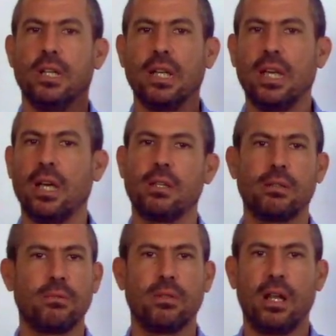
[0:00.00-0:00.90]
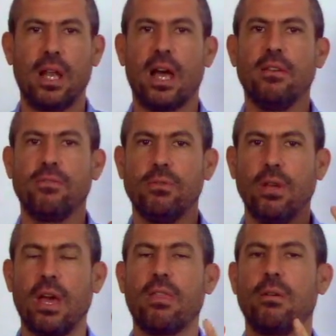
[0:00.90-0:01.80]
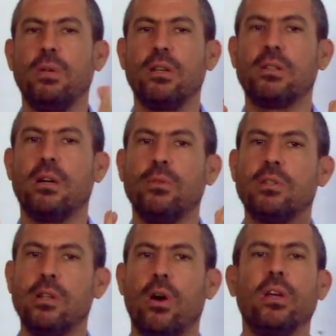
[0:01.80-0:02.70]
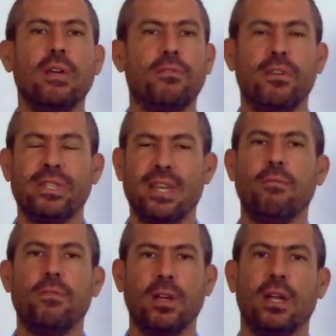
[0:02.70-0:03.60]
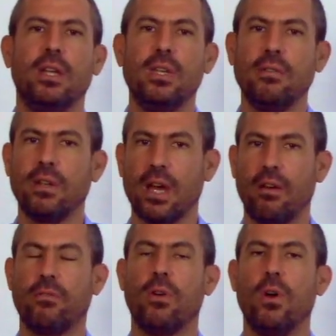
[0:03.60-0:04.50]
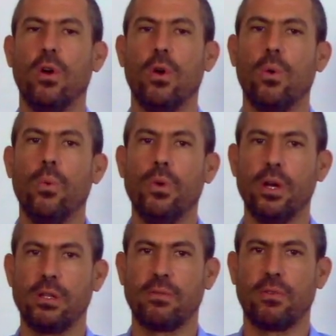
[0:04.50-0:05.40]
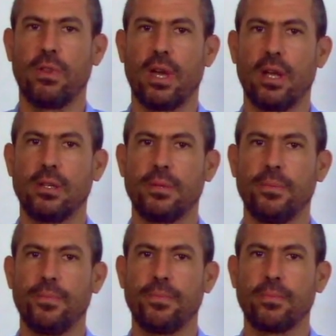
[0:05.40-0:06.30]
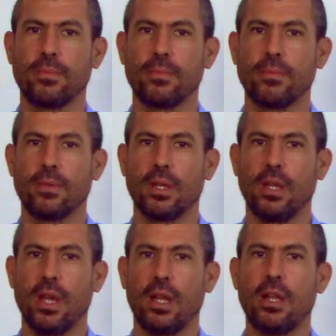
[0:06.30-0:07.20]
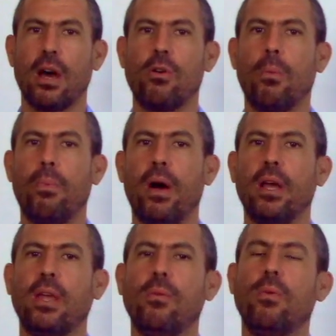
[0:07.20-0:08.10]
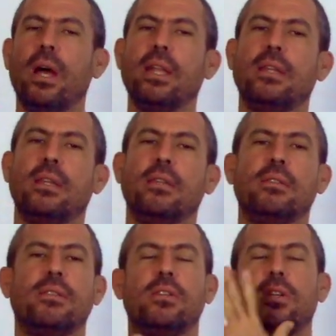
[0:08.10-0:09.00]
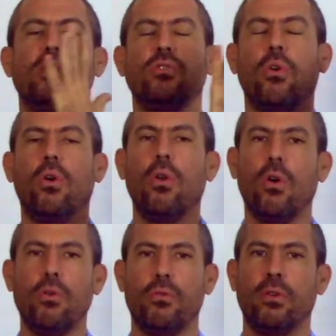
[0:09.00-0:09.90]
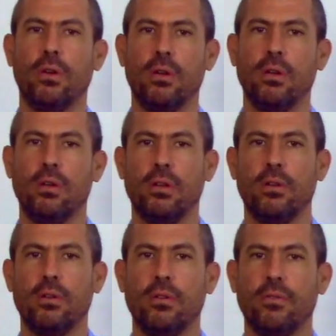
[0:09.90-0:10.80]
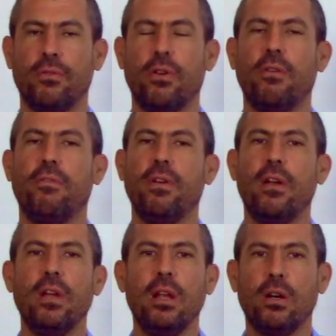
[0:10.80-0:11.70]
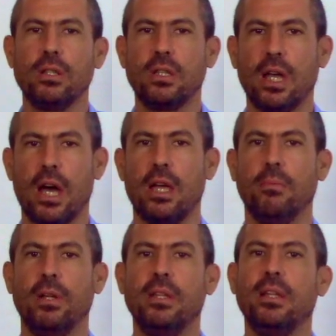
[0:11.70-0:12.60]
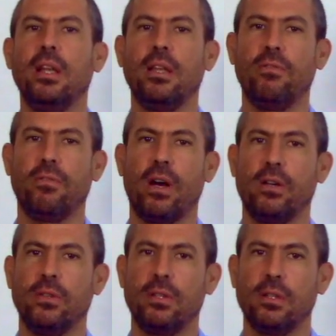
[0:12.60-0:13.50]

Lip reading: get life together because I was longing for something. I didn't even have words for that. Yeah, Naropa, he went and searched all over for a very long time until he found